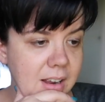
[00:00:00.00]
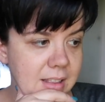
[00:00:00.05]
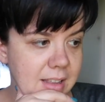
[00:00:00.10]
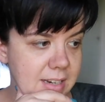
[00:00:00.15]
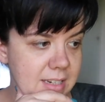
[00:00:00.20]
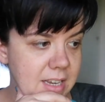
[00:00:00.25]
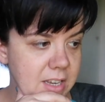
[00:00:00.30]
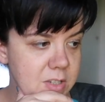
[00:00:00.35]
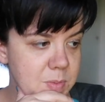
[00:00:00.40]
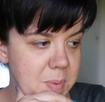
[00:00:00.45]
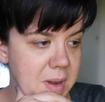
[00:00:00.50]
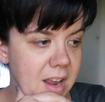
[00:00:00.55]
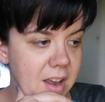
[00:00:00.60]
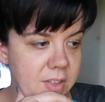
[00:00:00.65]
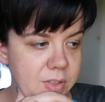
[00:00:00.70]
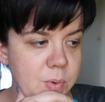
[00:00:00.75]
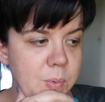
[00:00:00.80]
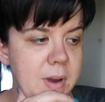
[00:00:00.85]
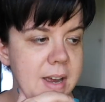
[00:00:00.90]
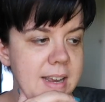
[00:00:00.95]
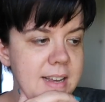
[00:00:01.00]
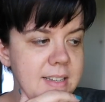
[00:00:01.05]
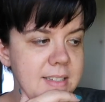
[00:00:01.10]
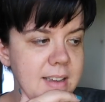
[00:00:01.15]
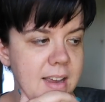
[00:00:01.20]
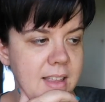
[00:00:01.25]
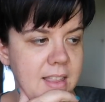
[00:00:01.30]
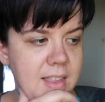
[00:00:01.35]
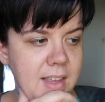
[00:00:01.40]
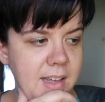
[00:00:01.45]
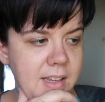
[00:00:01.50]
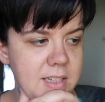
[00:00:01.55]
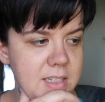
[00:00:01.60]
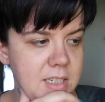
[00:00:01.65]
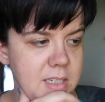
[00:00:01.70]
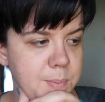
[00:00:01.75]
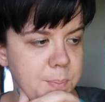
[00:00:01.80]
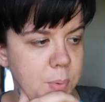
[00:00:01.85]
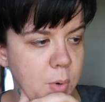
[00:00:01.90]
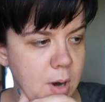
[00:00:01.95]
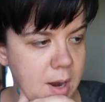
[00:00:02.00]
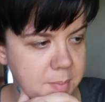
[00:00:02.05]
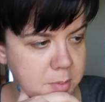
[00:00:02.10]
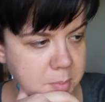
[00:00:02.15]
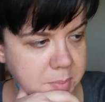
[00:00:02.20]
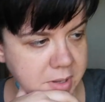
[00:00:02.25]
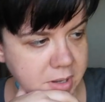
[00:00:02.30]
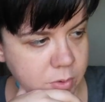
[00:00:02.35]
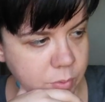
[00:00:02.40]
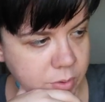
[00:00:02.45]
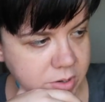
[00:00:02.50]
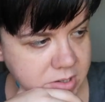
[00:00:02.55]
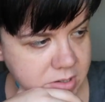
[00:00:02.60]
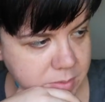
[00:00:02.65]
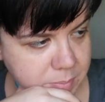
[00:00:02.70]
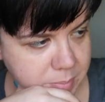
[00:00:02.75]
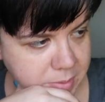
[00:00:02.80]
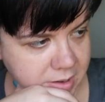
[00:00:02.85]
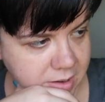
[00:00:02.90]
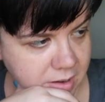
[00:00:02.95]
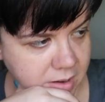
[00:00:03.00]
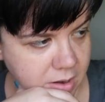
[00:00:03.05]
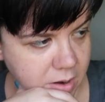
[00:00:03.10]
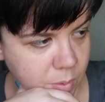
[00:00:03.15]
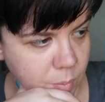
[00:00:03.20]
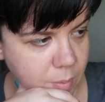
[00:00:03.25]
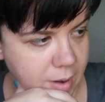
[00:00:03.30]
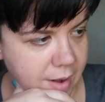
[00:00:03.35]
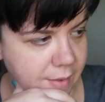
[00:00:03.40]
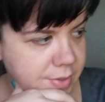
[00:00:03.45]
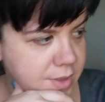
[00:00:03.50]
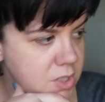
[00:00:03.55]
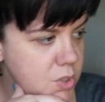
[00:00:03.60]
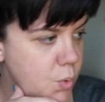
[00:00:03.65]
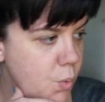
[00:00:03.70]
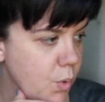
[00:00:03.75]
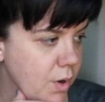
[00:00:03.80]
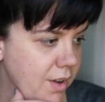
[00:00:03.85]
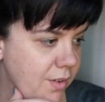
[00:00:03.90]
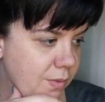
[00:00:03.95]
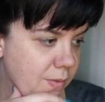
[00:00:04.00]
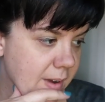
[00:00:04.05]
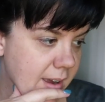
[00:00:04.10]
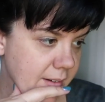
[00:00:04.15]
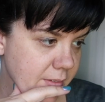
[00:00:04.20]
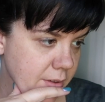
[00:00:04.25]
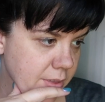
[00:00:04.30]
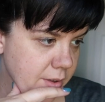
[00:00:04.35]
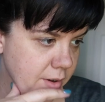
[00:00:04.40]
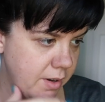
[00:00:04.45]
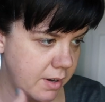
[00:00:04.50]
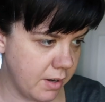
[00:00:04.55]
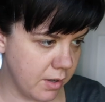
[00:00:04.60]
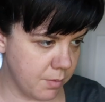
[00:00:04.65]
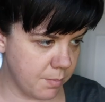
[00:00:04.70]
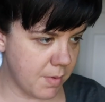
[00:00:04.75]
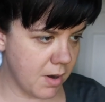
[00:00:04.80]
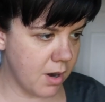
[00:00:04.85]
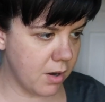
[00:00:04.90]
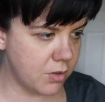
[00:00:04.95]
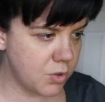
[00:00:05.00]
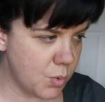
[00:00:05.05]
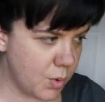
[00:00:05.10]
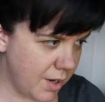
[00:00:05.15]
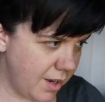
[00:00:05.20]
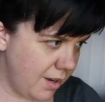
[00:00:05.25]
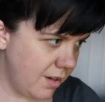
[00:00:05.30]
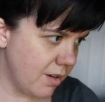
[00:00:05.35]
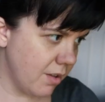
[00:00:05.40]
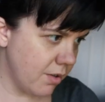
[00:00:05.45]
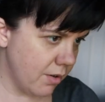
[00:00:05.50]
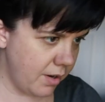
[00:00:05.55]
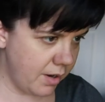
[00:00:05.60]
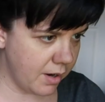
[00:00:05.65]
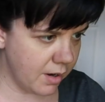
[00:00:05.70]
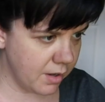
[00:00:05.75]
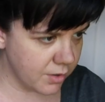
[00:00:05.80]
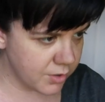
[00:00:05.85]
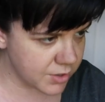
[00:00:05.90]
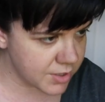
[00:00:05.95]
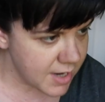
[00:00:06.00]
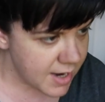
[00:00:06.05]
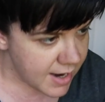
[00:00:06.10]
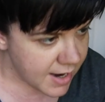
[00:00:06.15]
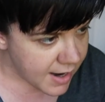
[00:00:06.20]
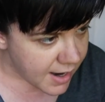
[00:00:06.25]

that tells me otherwise, I think this is probably going to be around the $25 or $30 mark, $20 to $30.